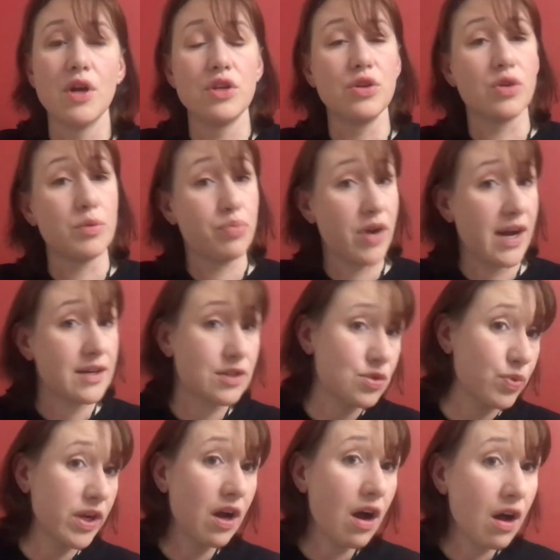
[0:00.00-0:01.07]
You could practice
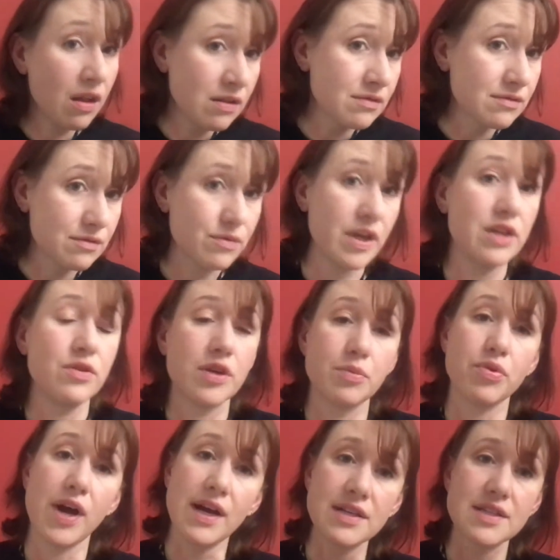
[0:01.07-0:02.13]
recall, right? You could
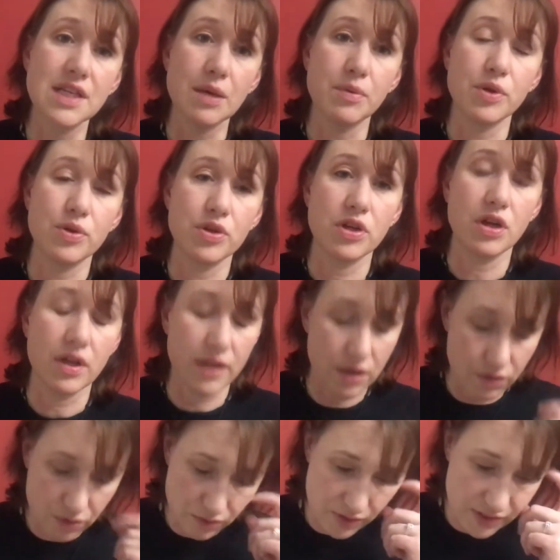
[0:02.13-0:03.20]
practice coming in your call. I
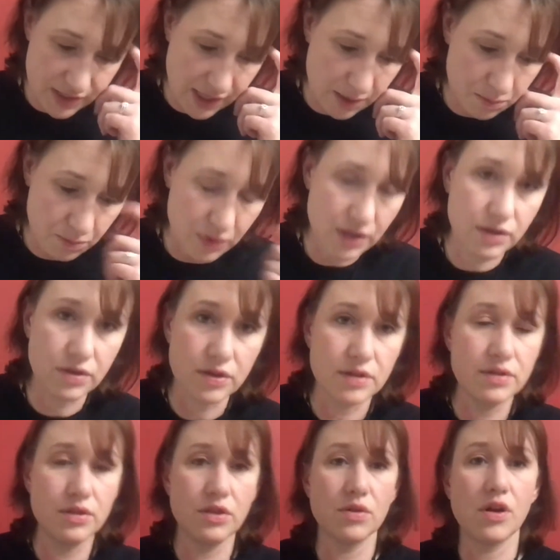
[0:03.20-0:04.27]
don't know his name, but you
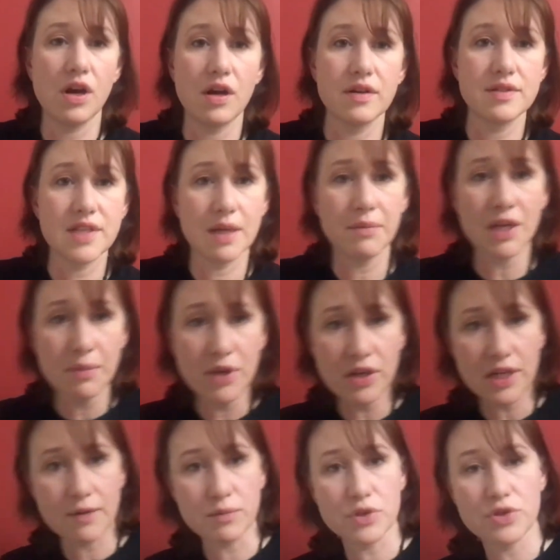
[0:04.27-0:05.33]
could, call his name, come here
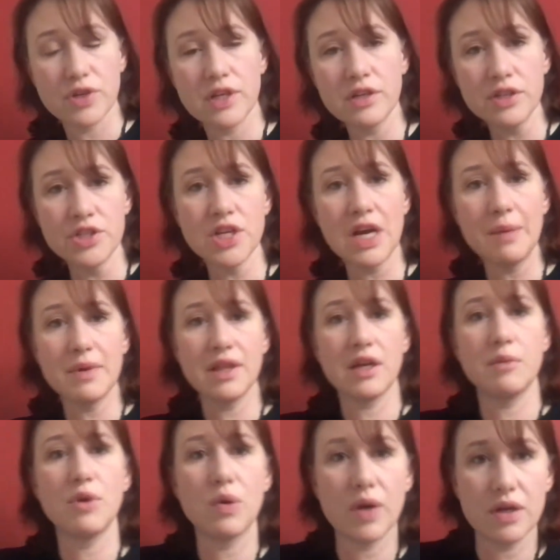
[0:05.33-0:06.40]
and give him a treat, good job, and let
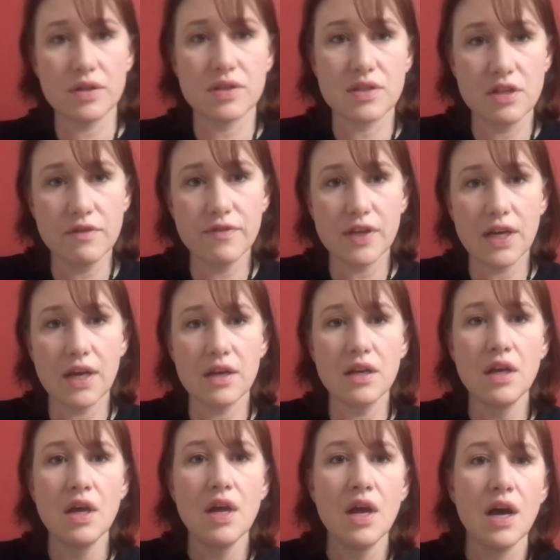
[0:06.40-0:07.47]
him go out and sniff again.
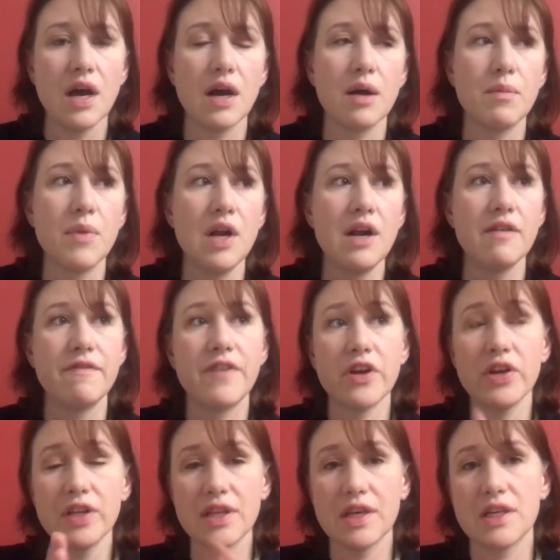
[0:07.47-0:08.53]

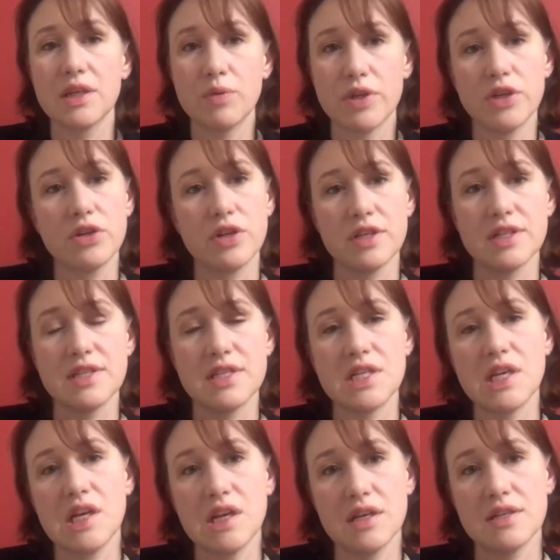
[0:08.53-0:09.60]
Very likely what you're going to
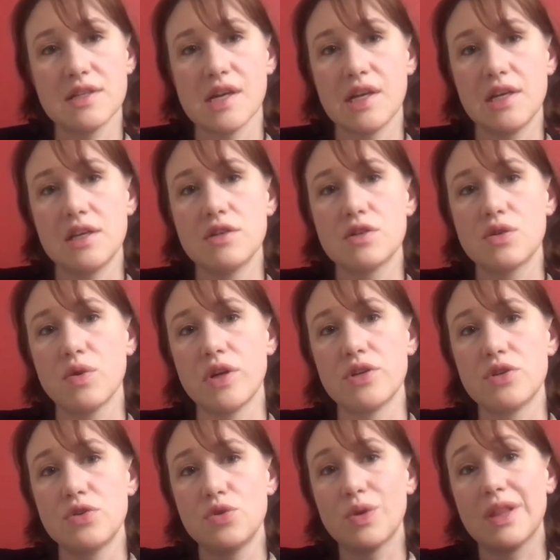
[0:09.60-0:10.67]
see is that he's going
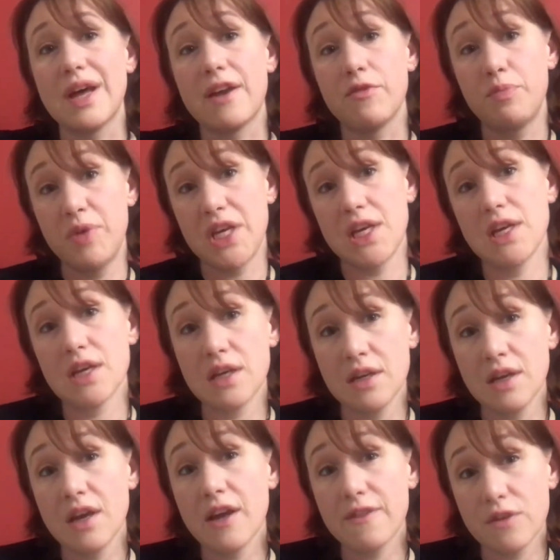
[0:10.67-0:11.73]
to do a lot of
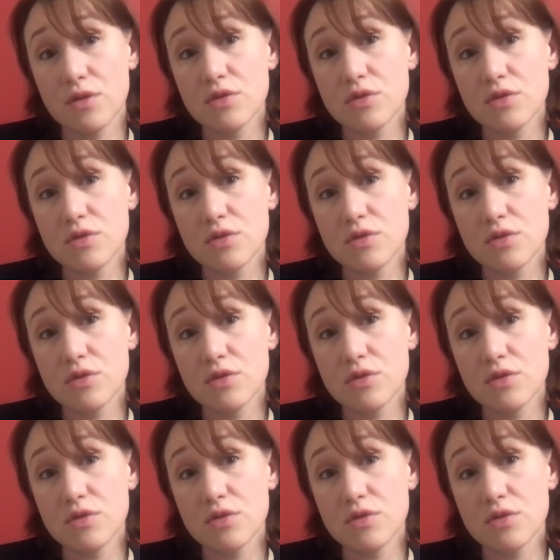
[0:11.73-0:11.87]
peeing at